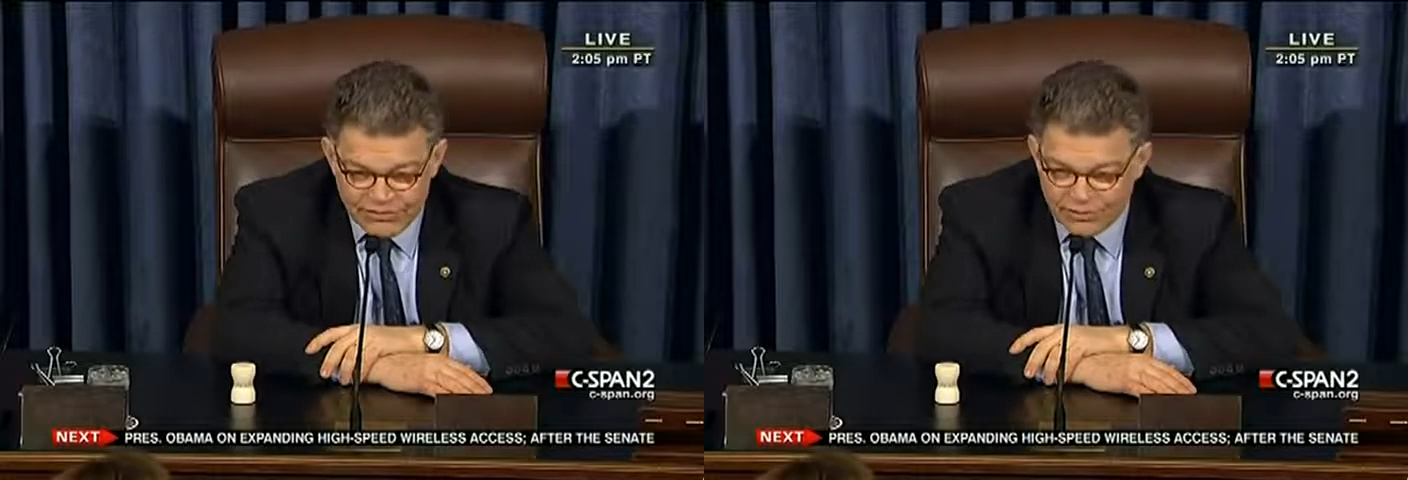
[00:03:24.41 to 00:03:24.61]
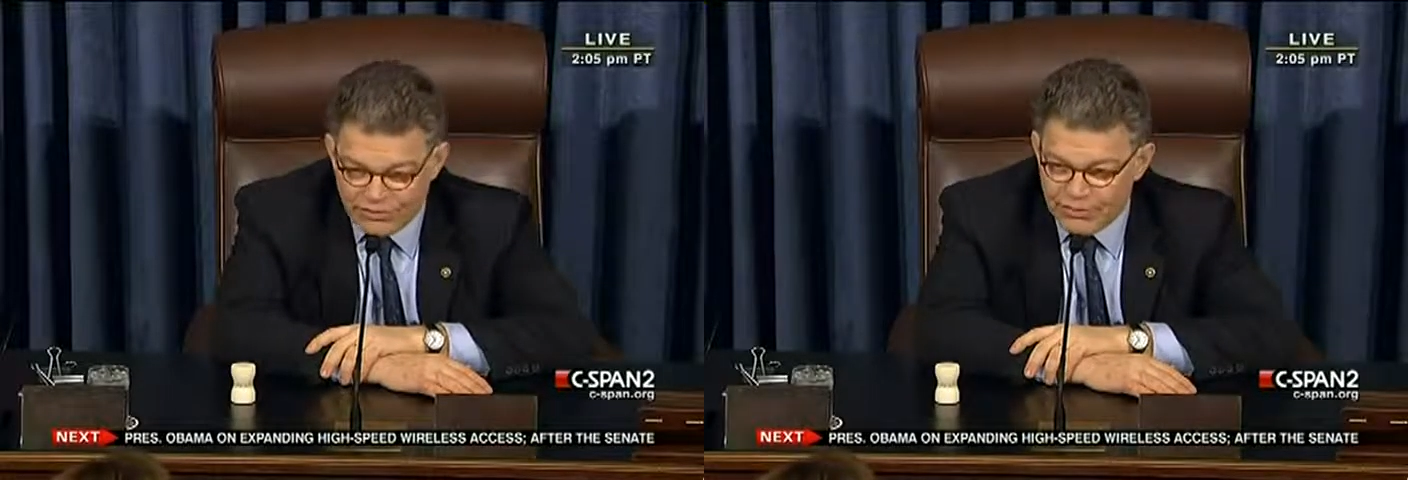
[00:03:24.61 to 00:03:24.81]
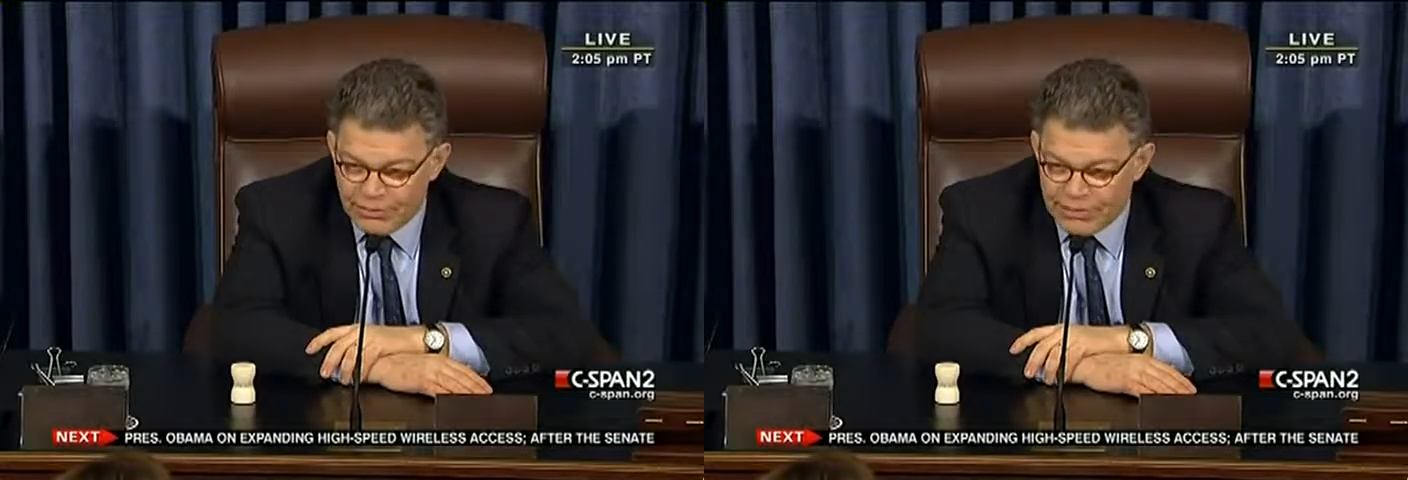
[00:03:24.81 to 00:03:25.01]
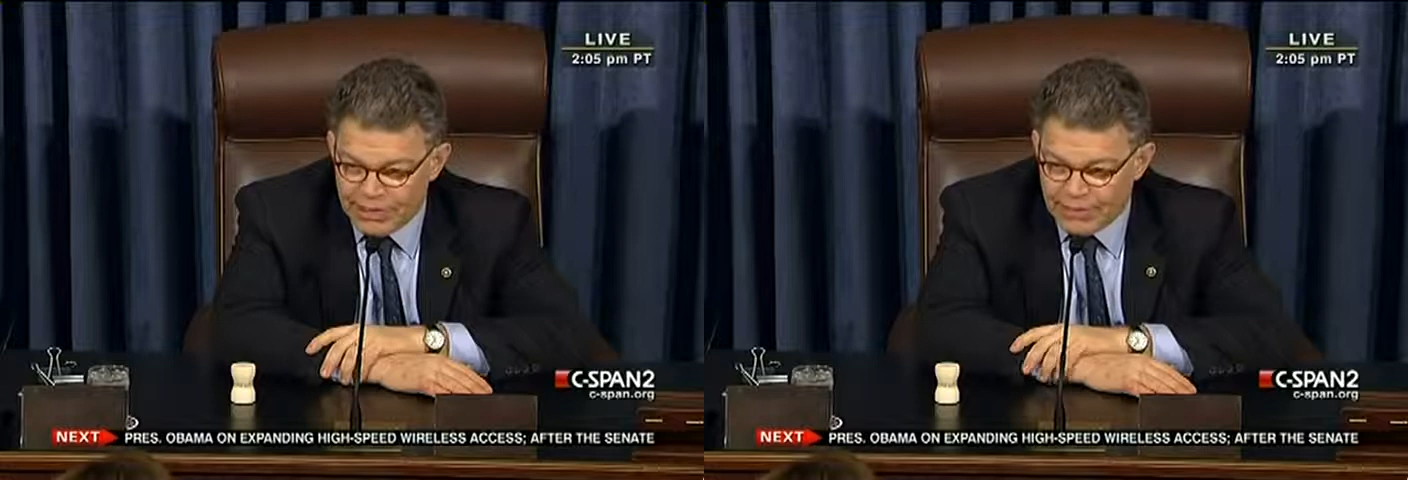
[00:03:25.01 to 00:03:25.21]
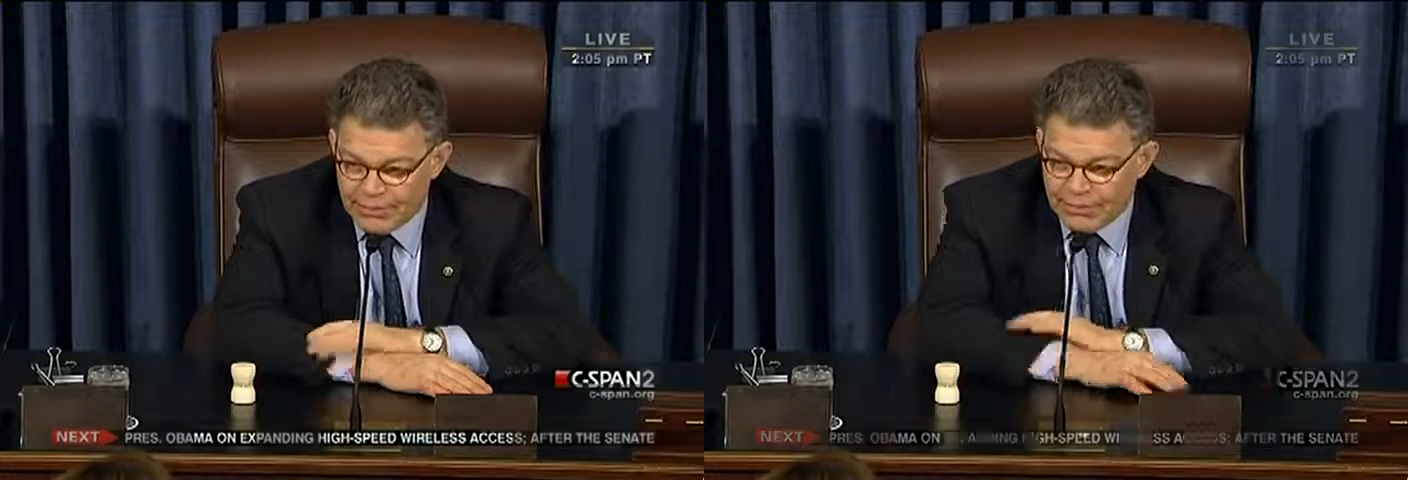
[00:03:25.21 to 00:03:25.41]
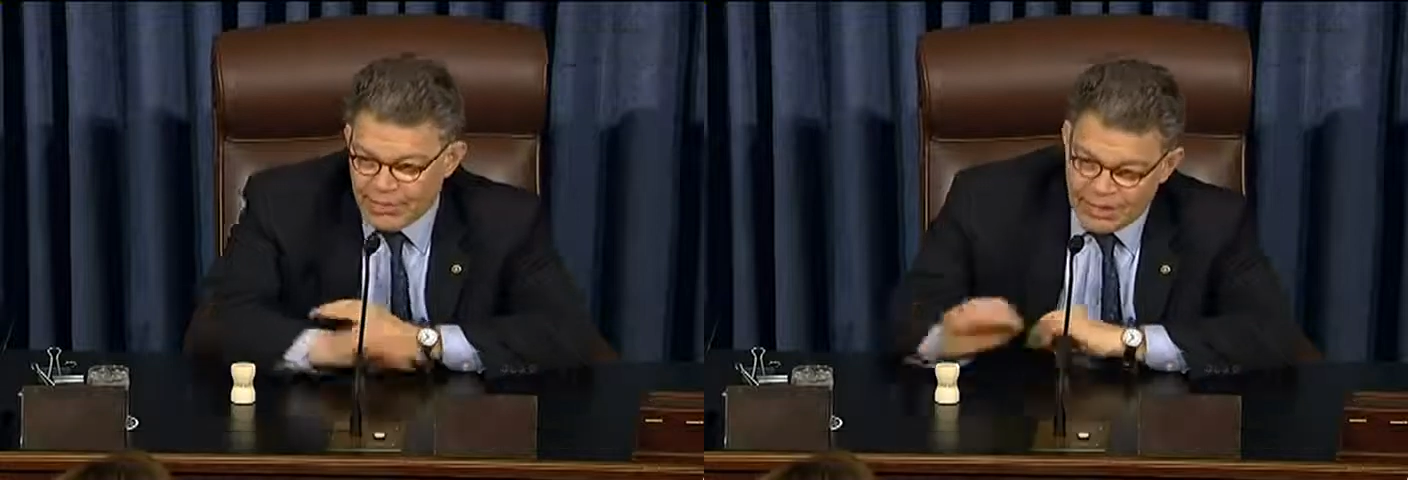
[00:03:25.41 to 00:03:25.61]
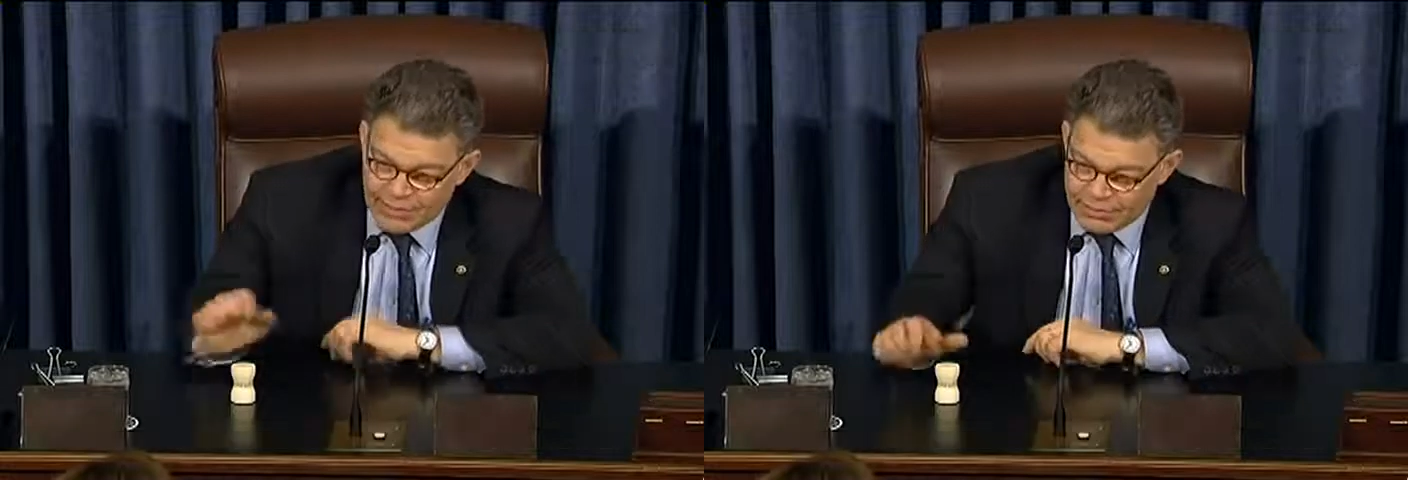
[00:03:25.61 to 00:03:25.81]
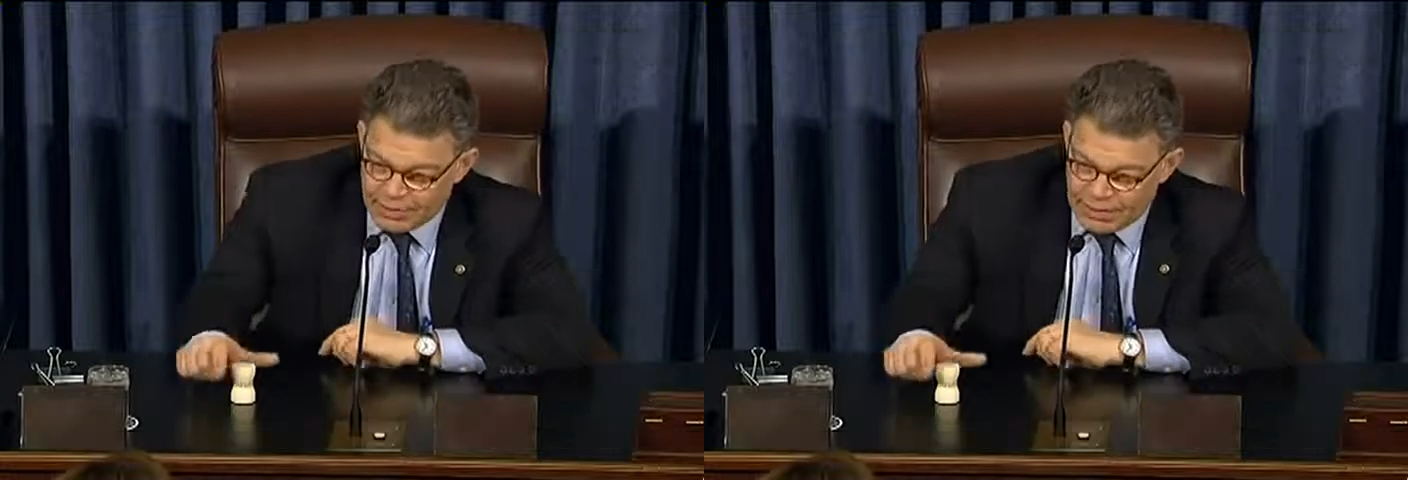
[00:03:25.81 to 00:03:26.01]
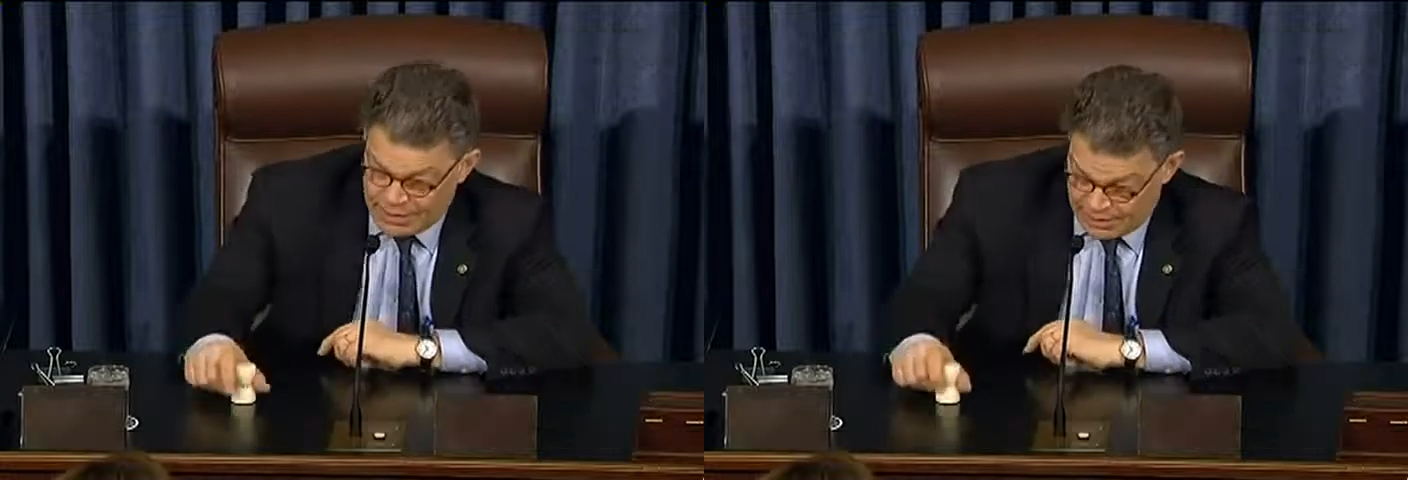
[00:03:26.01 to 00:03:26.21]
2 p.m. on Monday.